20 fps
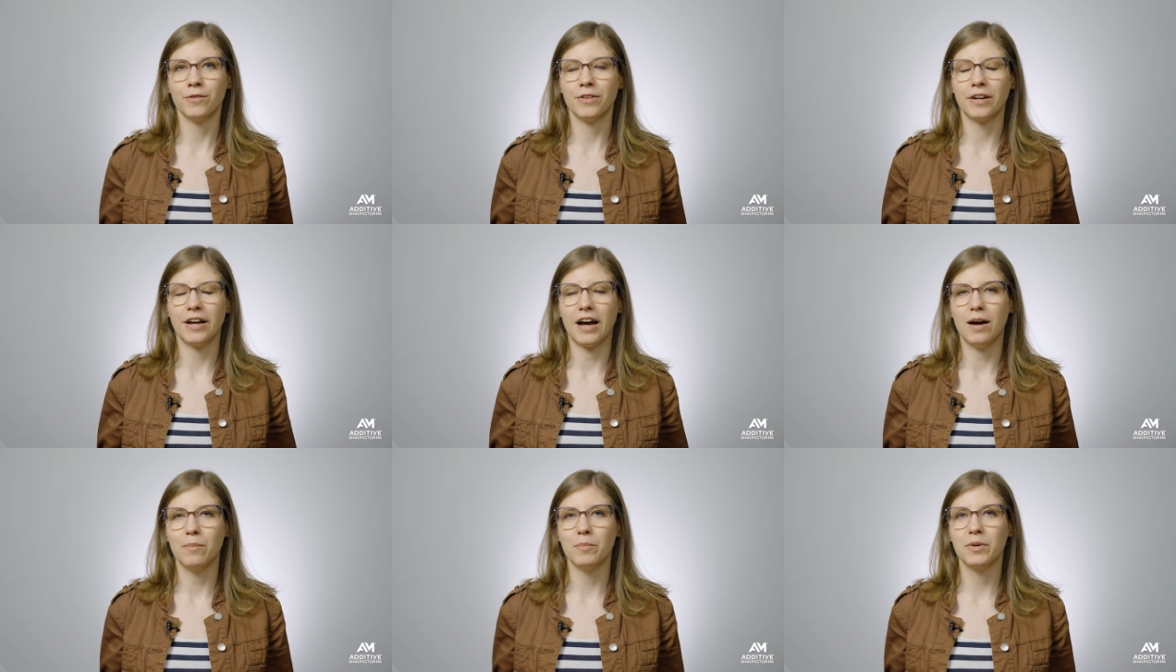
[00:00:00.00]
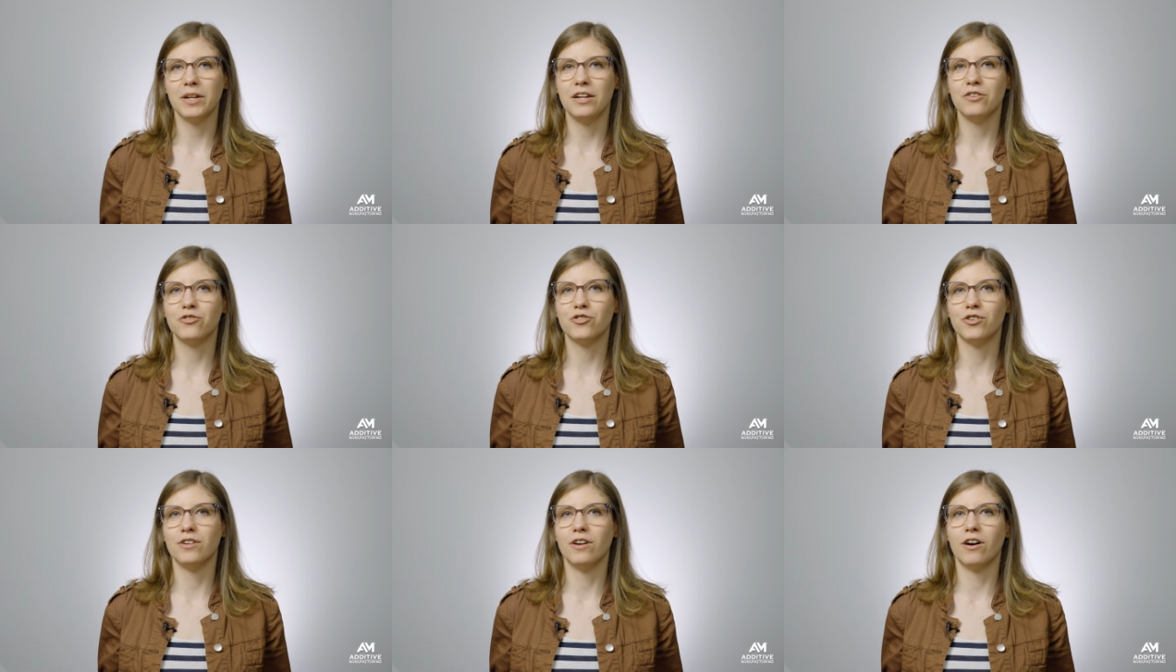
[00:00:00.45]
the
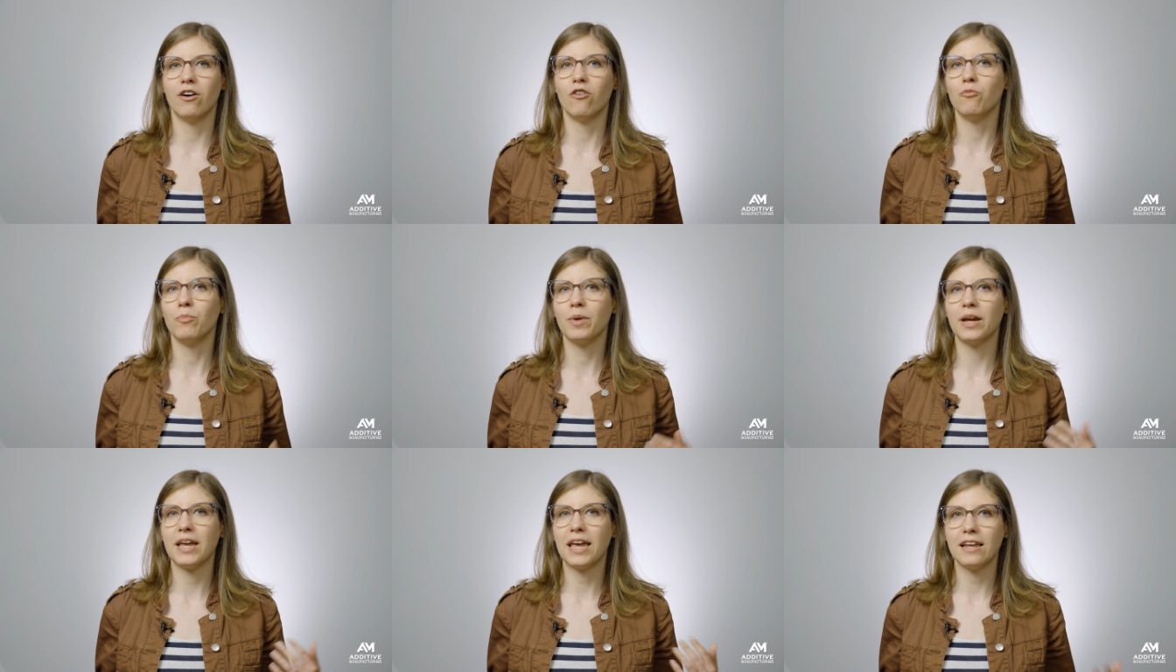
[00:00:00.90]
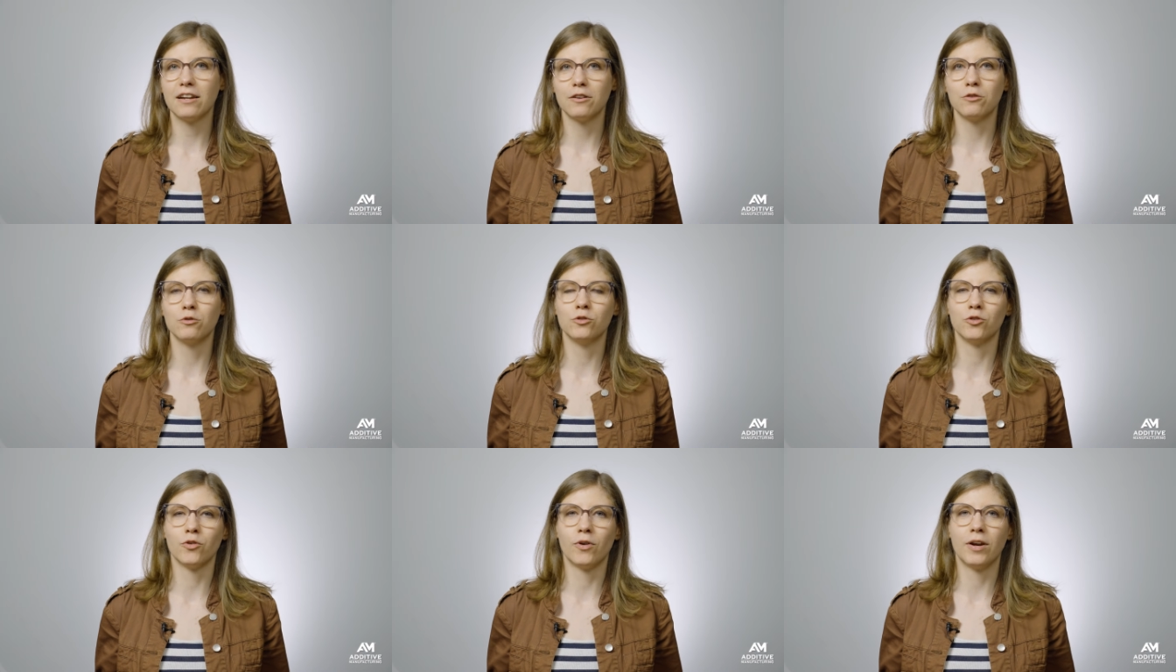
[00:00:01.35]
combination of
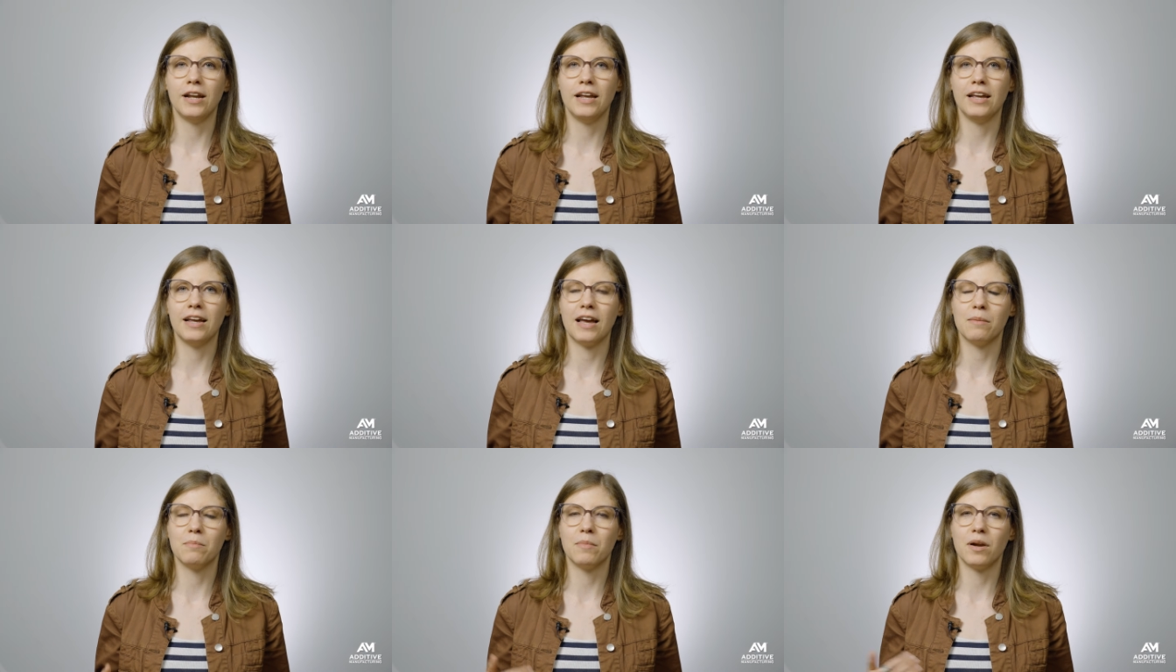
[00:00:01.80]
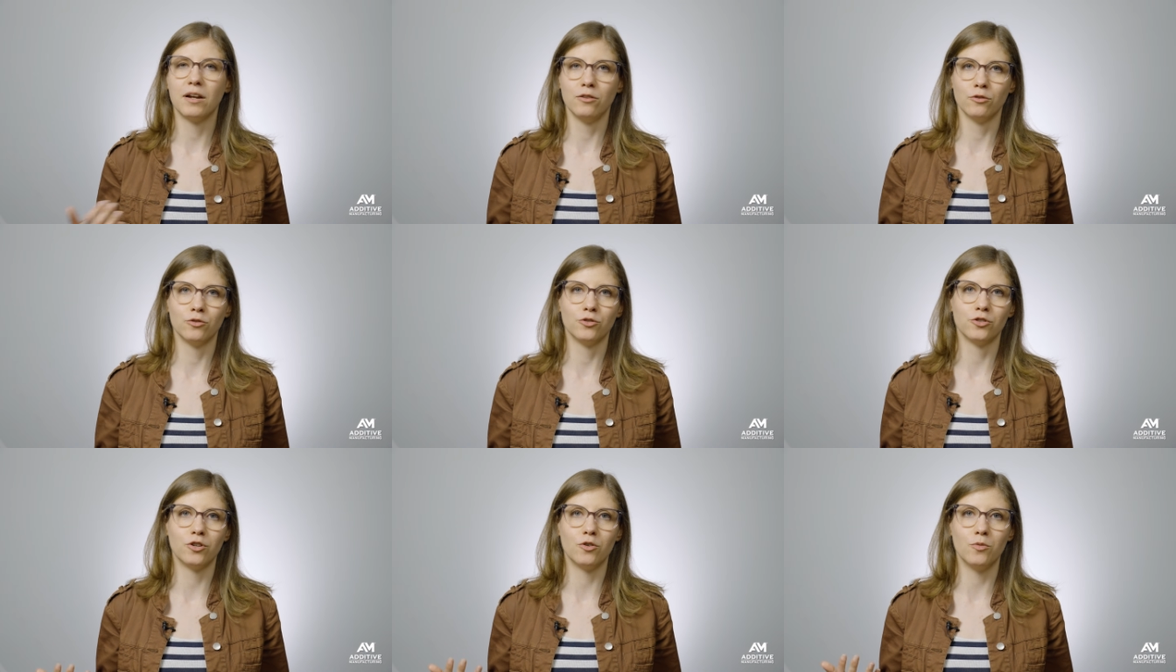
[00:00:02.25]
mechanical joining and
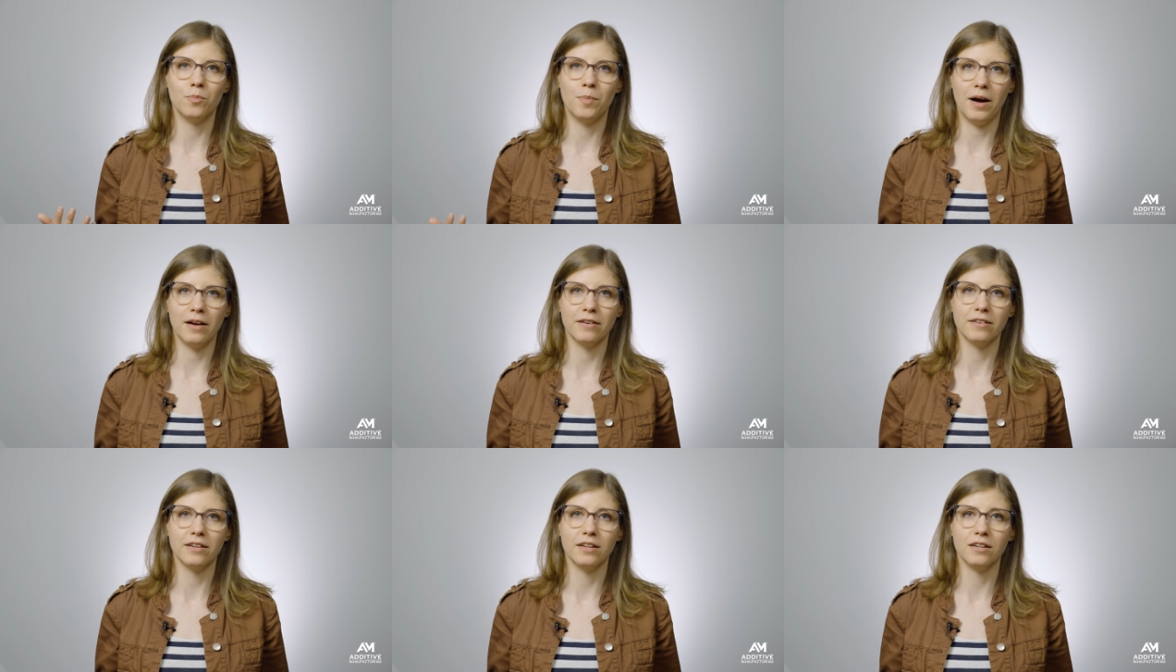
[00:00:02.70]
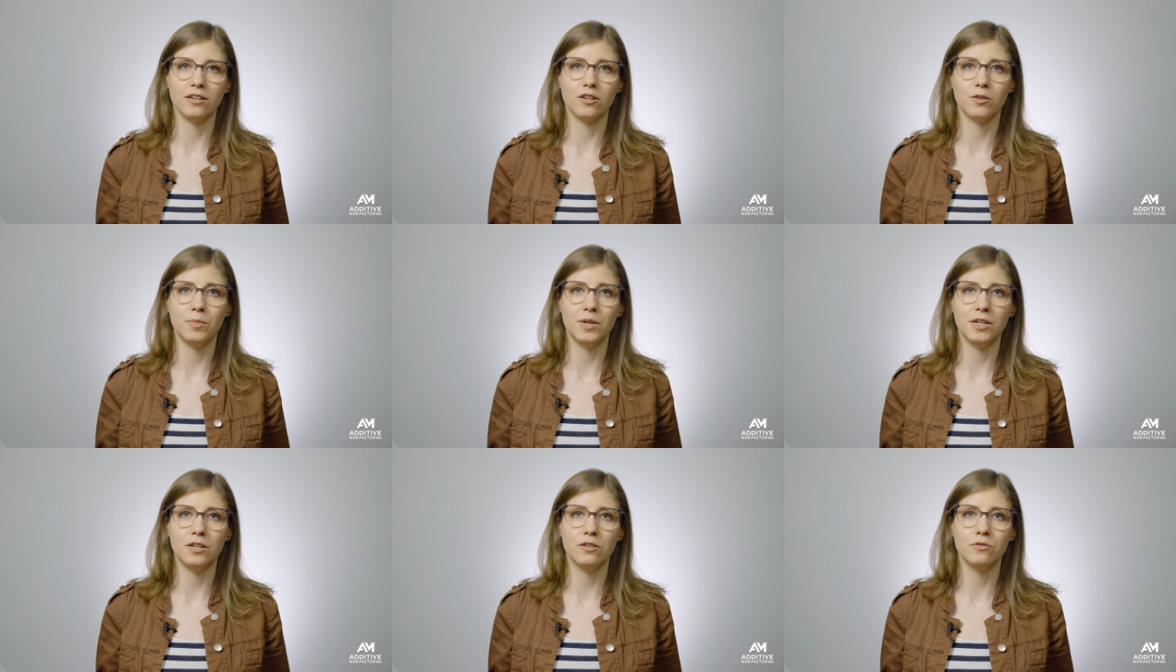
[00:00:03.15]
metallurgical bonding
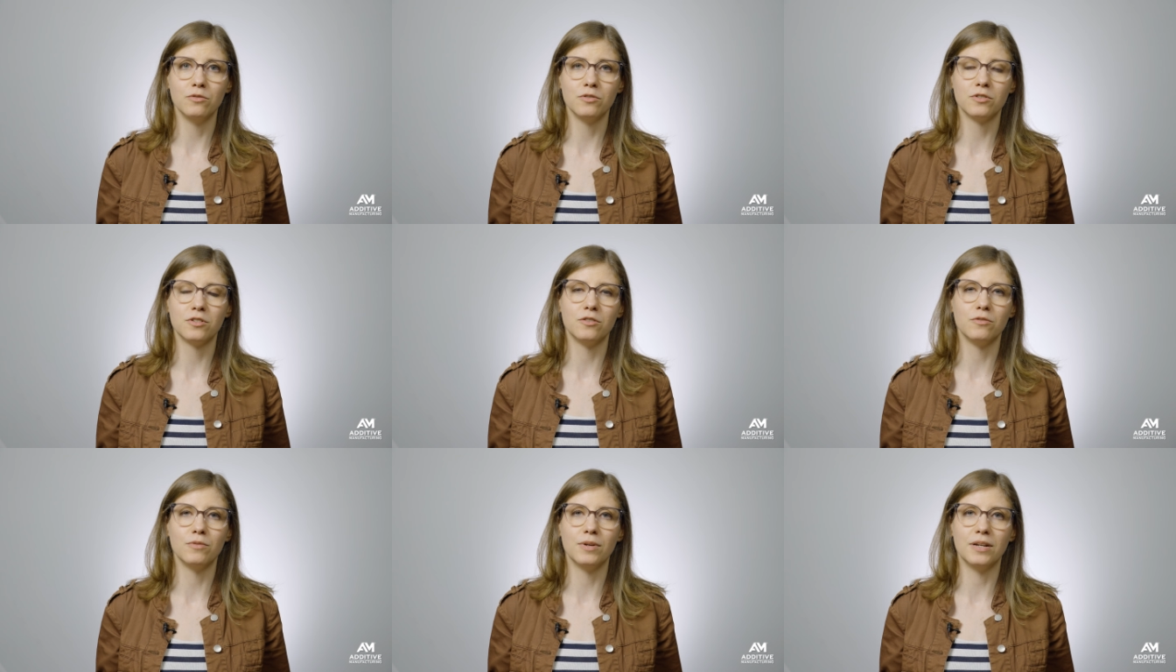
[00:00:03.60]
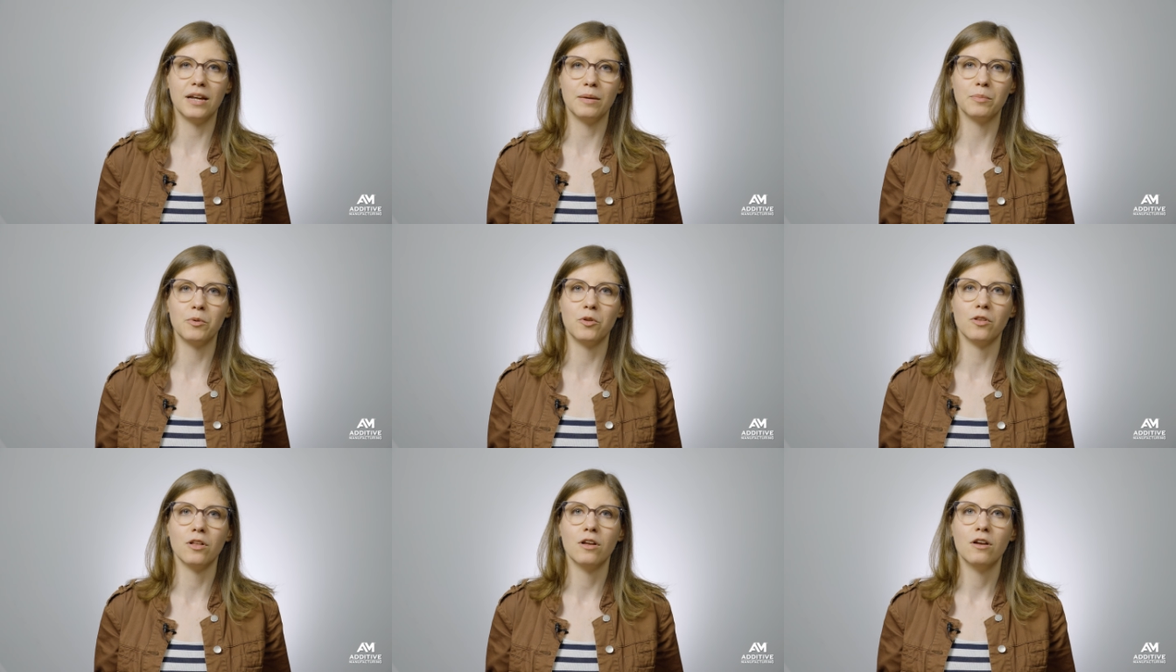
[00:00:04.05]
could be used to
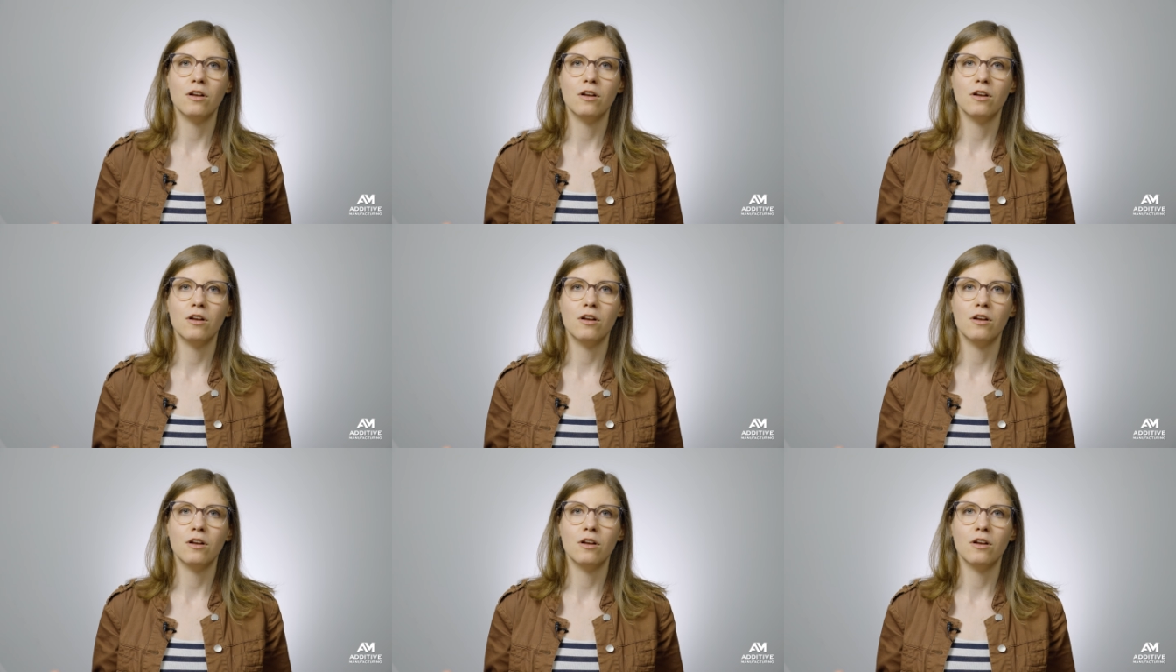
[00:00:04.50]
enable